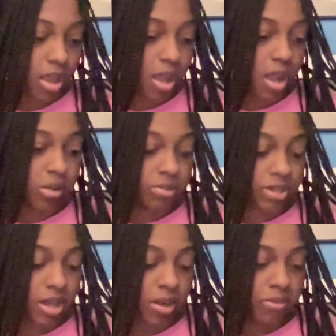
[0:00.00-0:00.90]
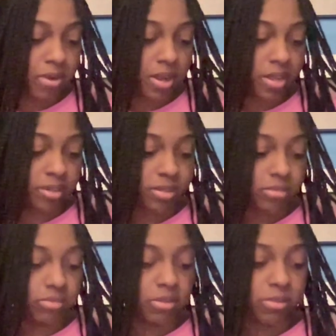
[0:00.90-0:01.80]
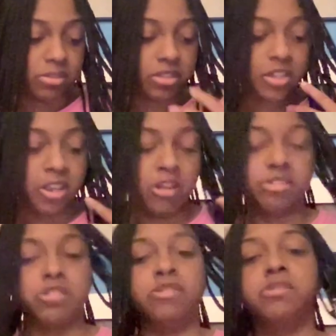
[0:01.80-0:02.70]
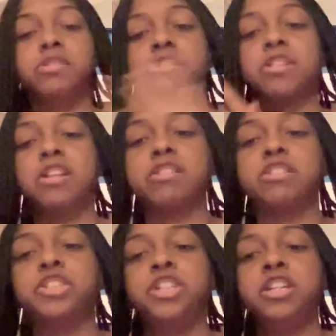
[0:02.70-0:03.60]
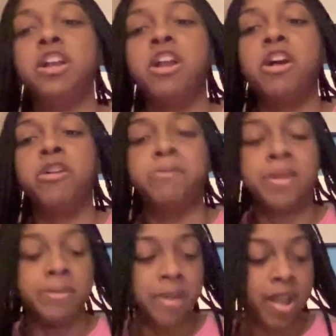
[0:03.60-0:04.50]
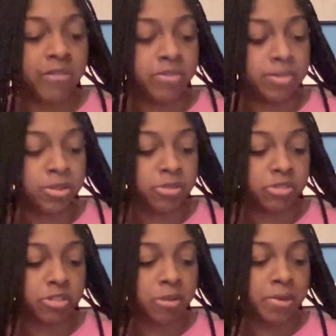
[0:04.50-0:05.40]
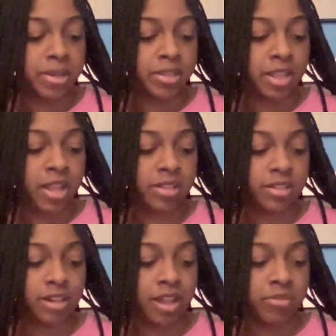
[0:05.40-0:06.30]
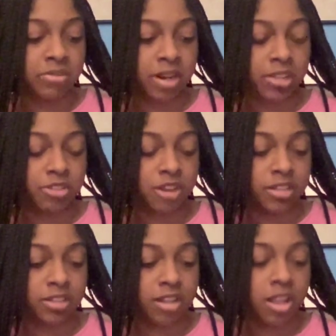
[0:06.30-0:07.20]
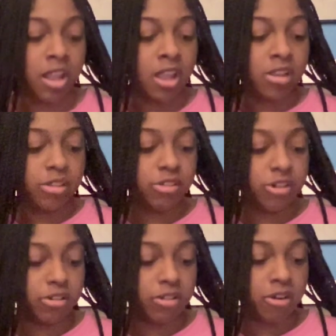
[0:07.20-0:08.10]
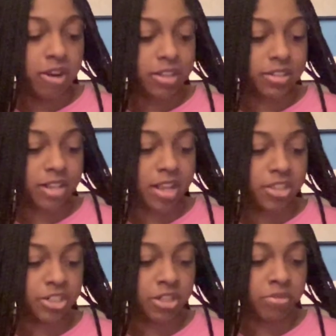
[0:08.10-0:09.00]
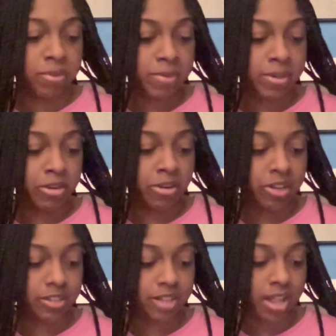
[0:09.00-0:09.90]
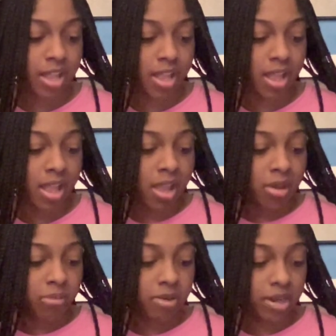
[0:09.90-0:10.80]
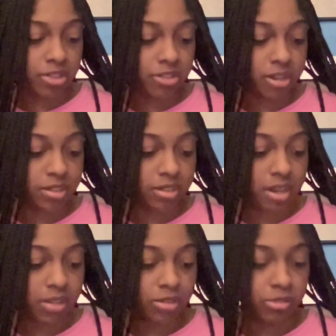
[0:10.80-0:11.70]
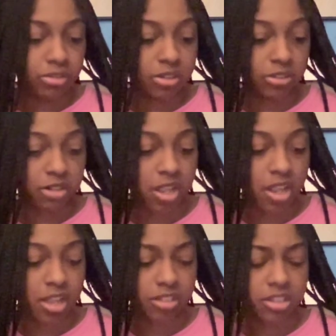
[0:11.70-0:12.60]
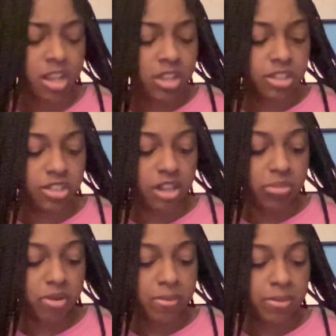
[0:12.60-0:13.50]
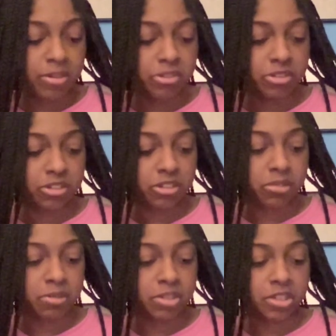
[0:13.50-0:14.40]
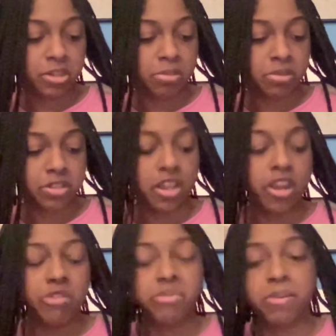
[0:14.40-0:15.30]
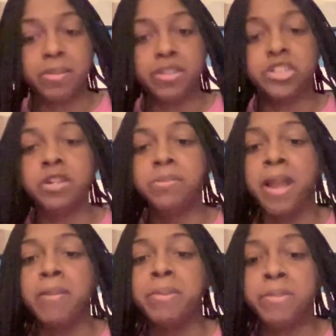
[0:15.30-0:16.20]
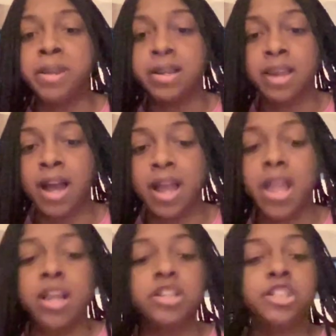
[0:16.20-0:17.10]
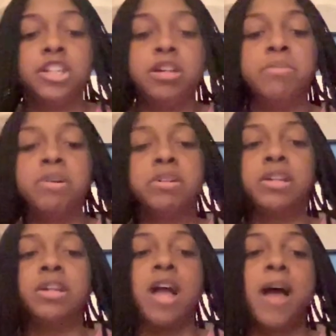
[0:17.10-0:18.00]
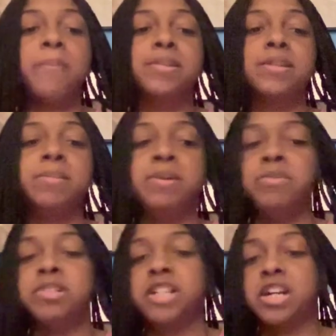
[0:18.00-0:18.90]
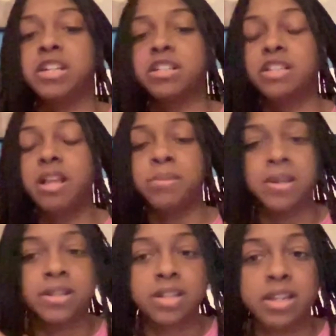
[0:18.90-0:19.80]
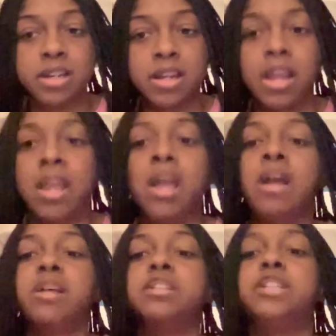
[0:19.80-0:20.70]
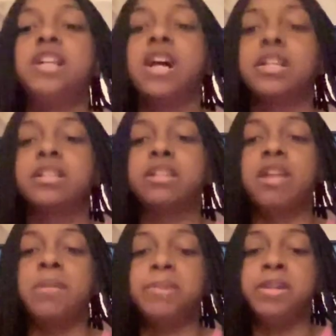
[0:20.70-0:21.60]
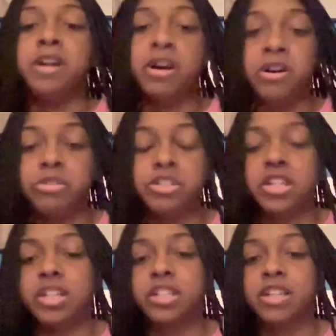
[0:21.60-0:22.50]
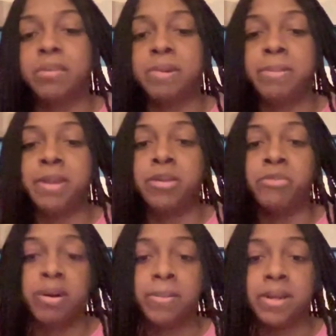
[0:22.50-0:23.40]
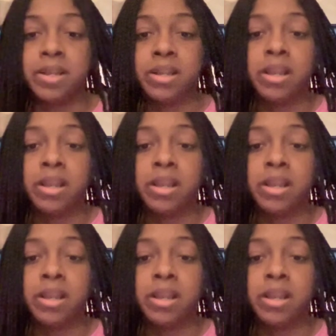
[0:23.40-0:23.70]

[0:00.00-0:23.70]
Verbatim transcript: I was always, you know, scared to do certain things, but she held me back from doing so many things in life. When I tried to, you know, go outside, she didn't want me to go outside. When I tried to, like, do certain things, she didn't want me to do certain things because she was scared for me. She babied me a lot. She didn't want nothing to happen to me, which I understand, but at the end of the day, she has to let me go. She has to let me be a woman.